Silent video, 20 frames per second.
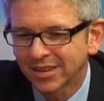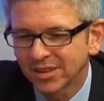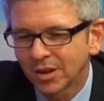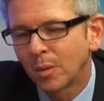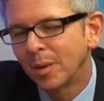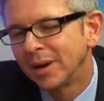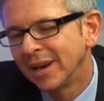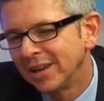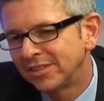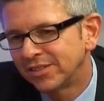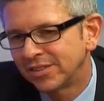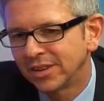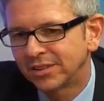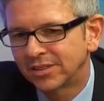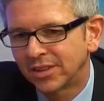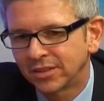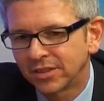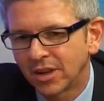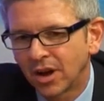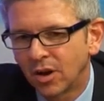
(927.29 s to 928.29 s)
I mean,
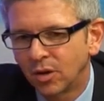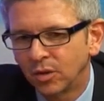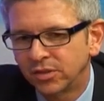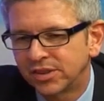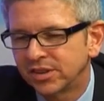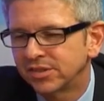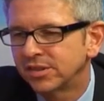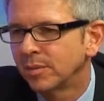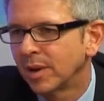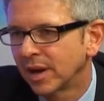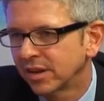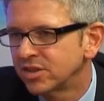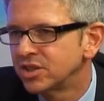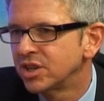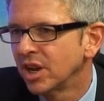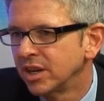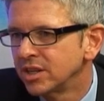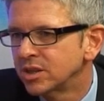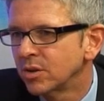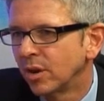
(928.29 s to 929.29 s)
the whole system has
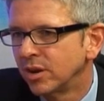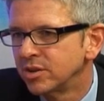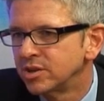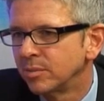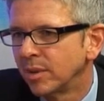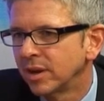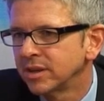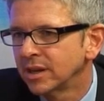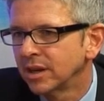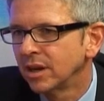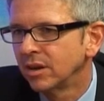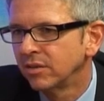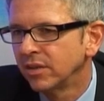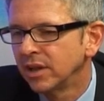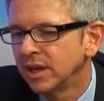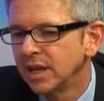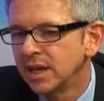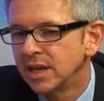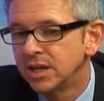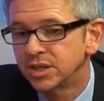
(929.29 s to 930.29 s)
changed quite dramatically over
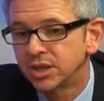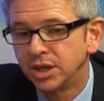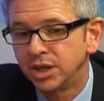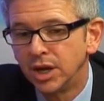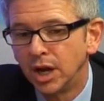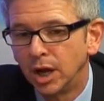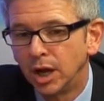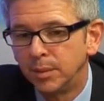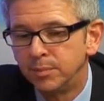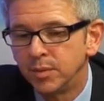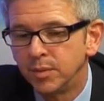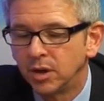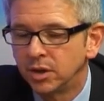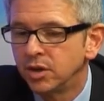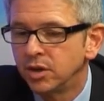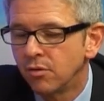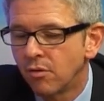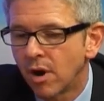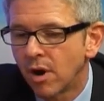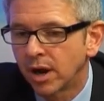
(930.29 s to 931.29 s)
the years,
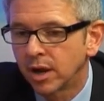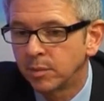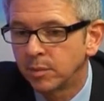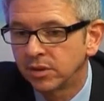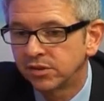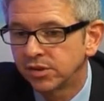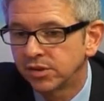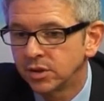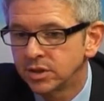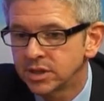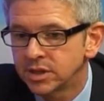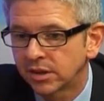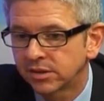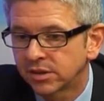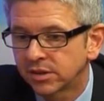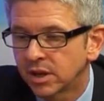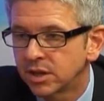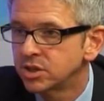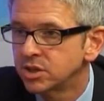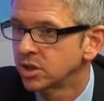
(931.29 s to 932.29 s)
and you're right. I mean, certain
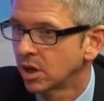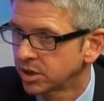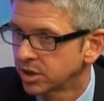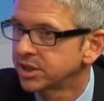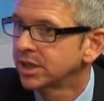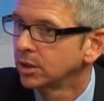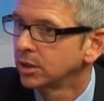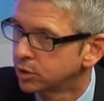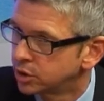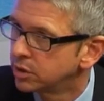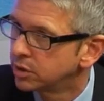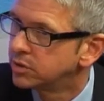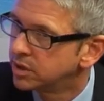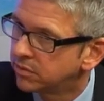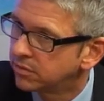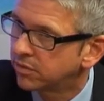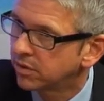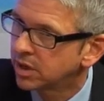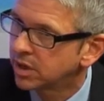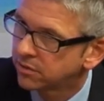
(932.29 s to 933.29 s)
destinations are still
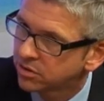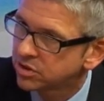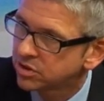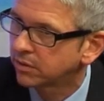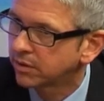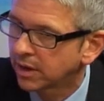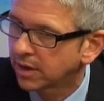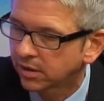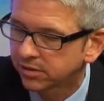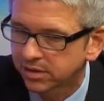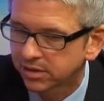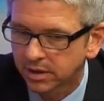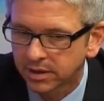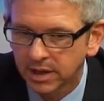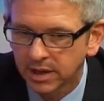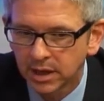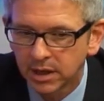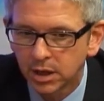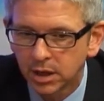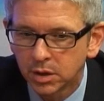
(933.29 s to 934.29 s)
duty free if you're travelling outside
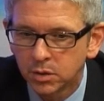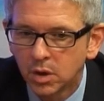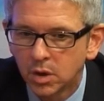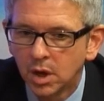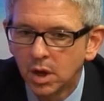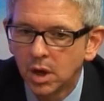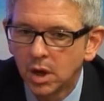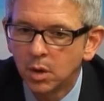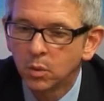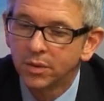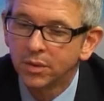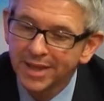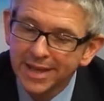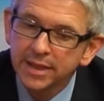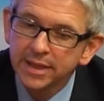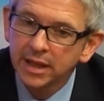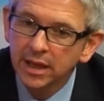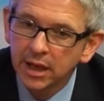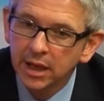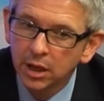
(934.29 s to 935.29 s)
the EU.
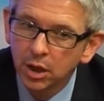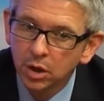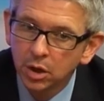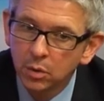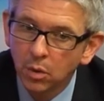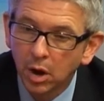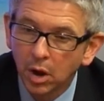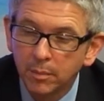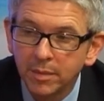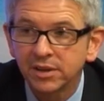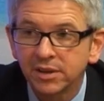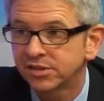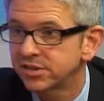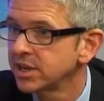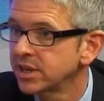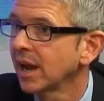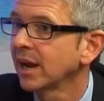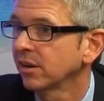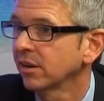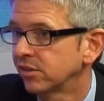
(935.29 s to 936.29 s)
Within the EU, it's
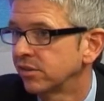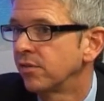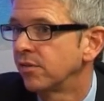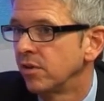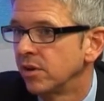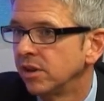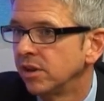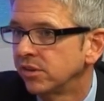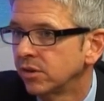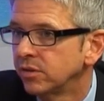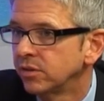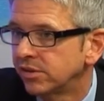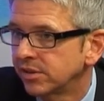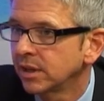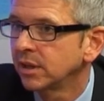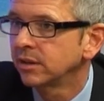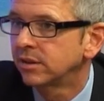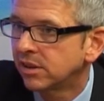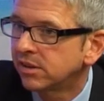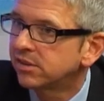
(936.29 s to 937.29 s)
tax free, so it's
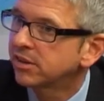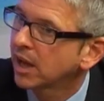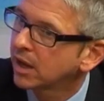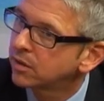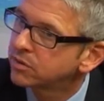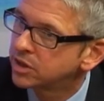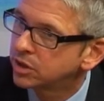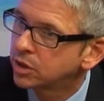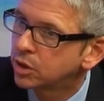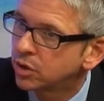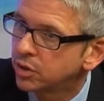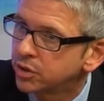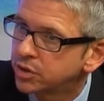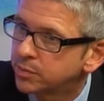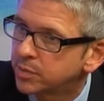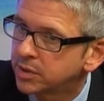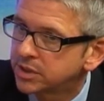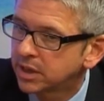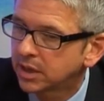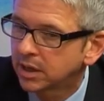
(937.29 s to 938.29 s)
still discounted
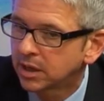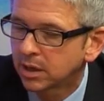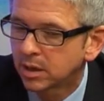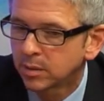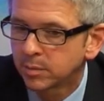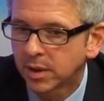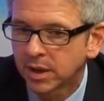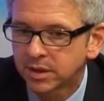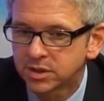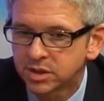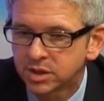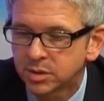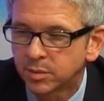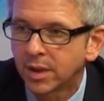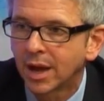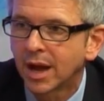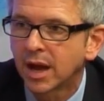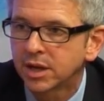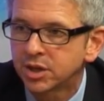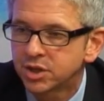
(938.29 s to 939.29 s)
goods, particularly compared to some
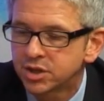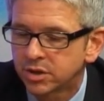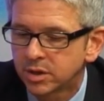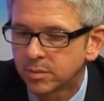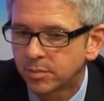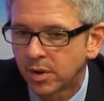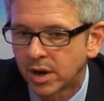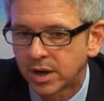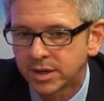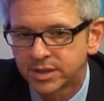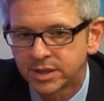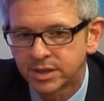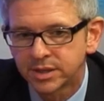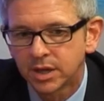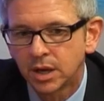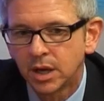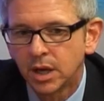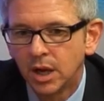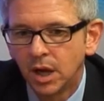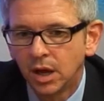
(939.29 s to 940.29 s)
of the high street prices.
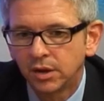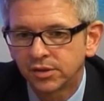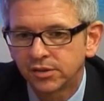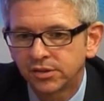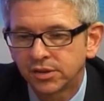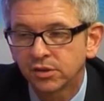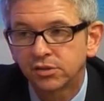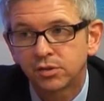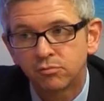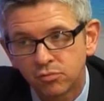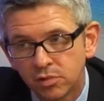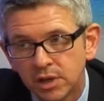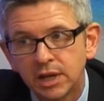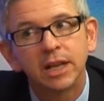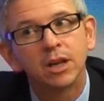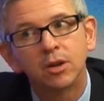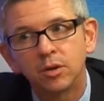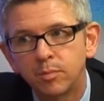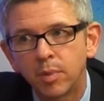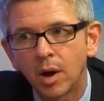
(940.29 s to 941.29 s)
So there's still some
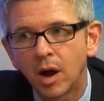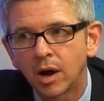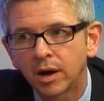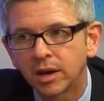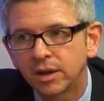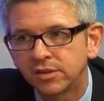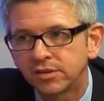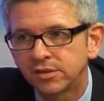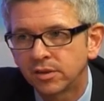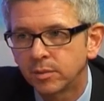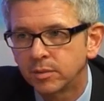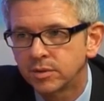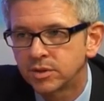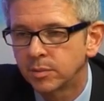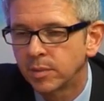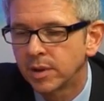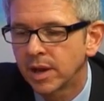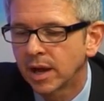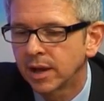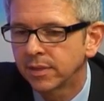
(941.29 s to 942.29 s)
really good bargains
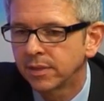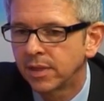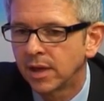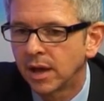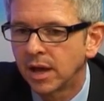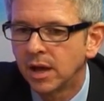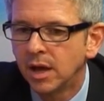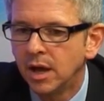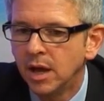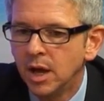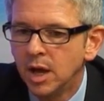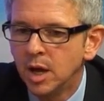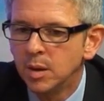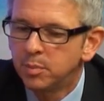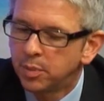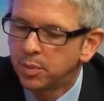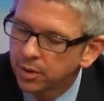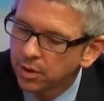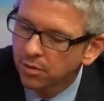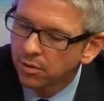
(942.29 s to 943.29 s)
to be had there.
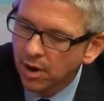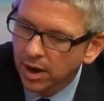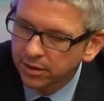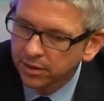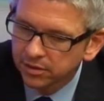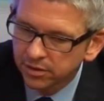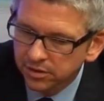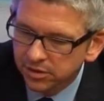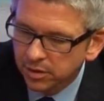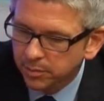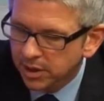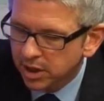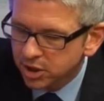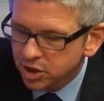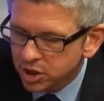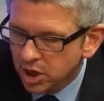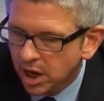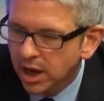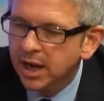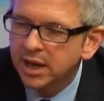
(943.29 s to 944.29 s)
But you're right that there's been a
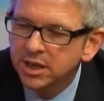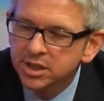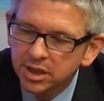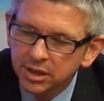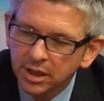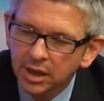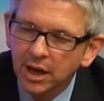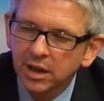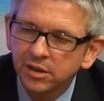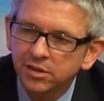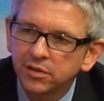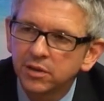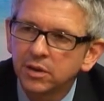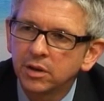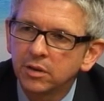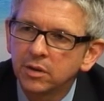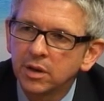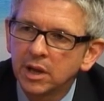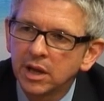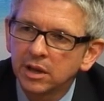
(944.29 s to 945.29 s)
change in the last
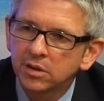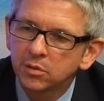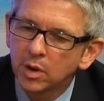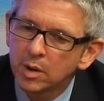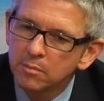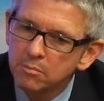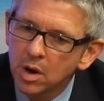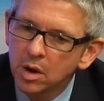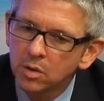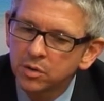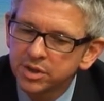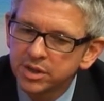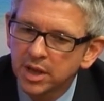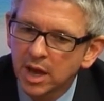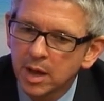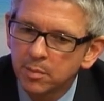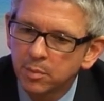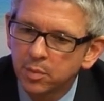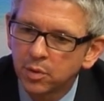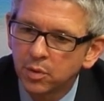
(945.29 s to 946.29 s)
few years where most
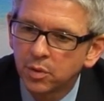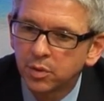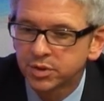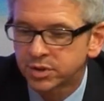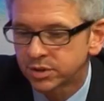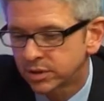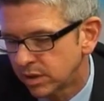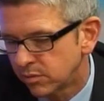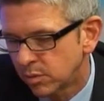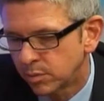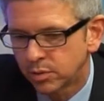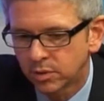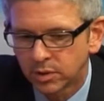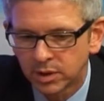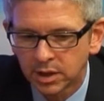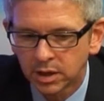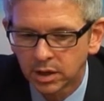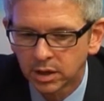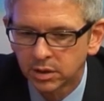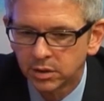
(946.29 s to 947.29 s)
airports, Liverpool
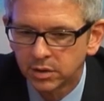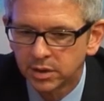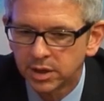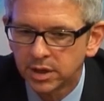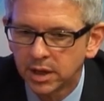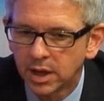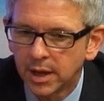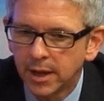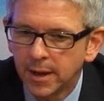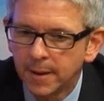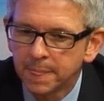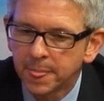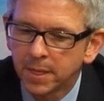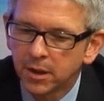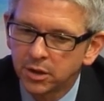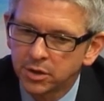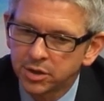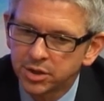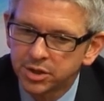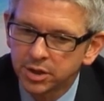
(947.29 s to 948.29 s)
included,
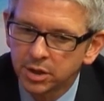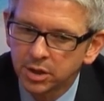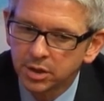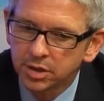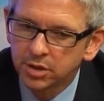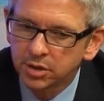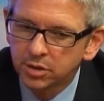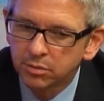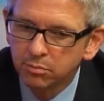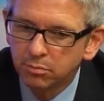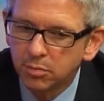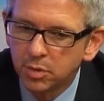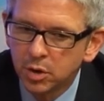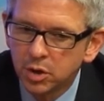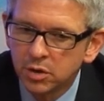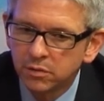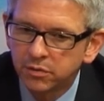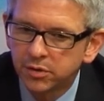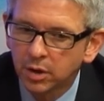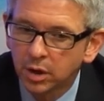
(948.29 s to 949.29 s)
has
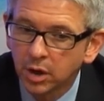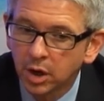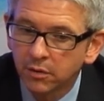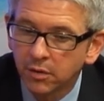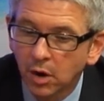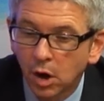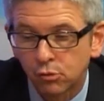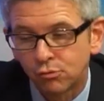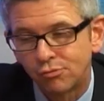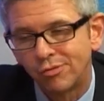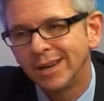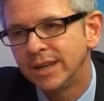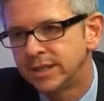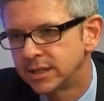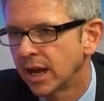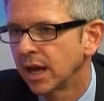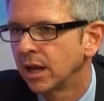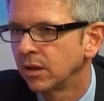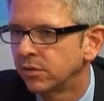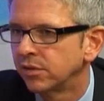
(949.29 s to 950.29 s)
moved a lot of our
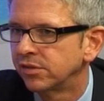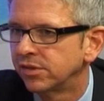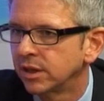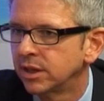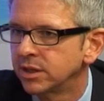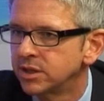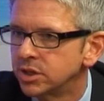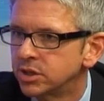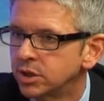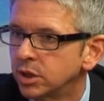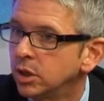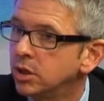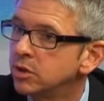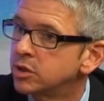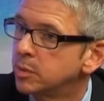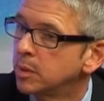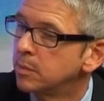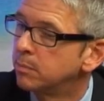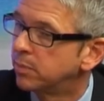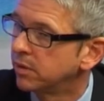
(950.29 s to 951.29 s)
retail facilities that
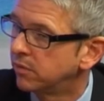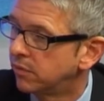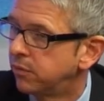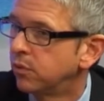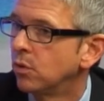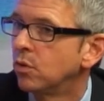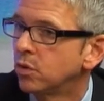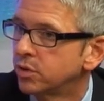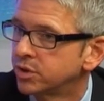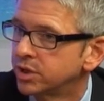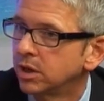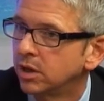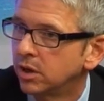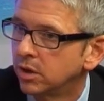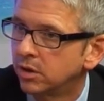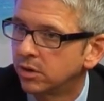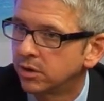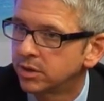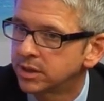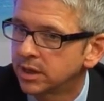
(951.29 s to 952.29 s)
used to be before
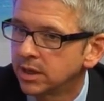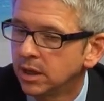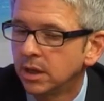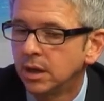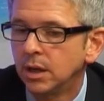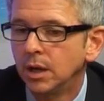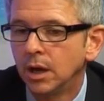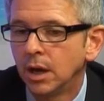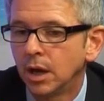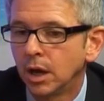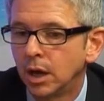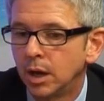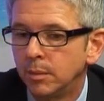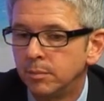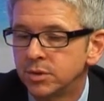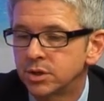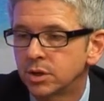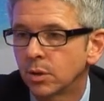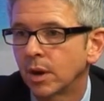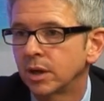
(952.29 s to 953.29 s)
security
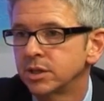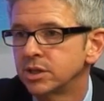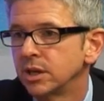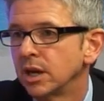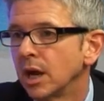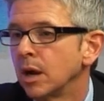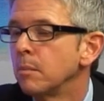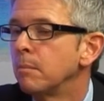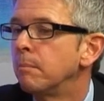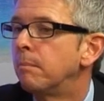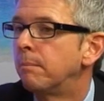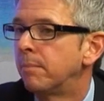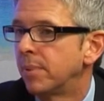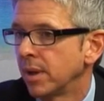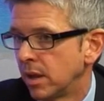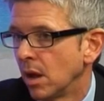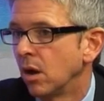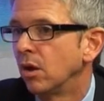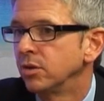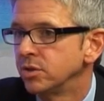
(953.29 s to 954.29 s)
to actually now
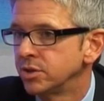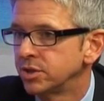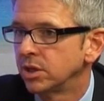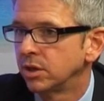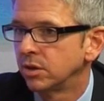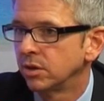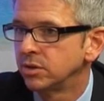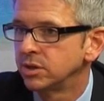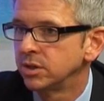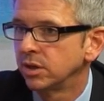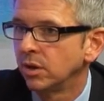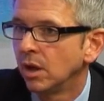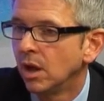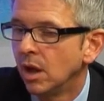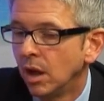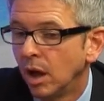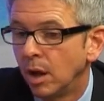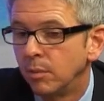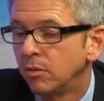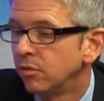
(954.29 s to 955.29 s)
beyond security.
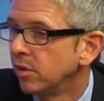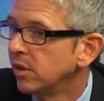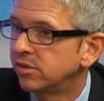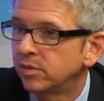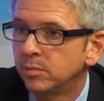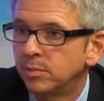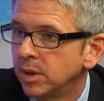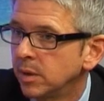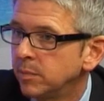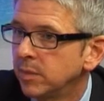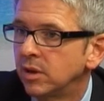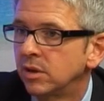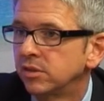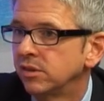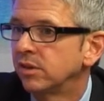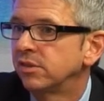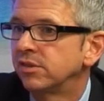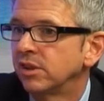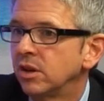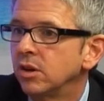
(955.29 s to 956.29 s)
The reason being because
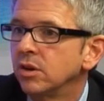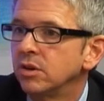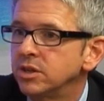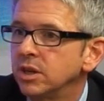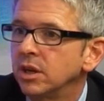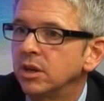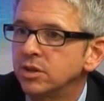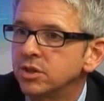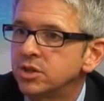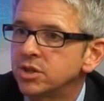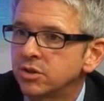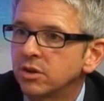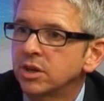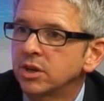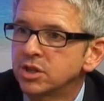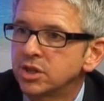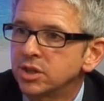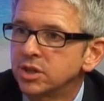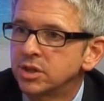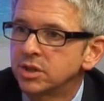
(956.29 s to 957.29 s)
of the security
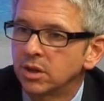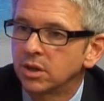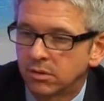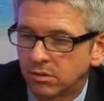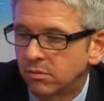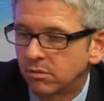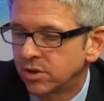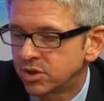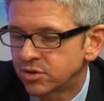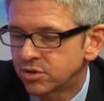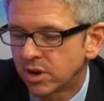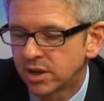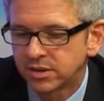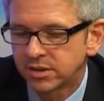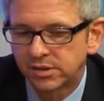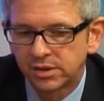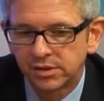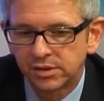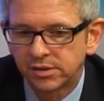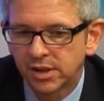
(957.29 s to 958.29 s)
constrictions,
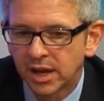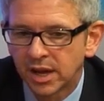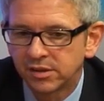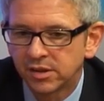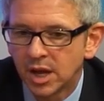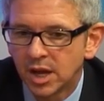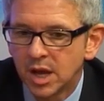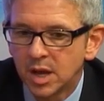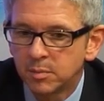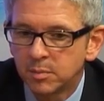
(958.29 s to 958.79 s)
restraints these days.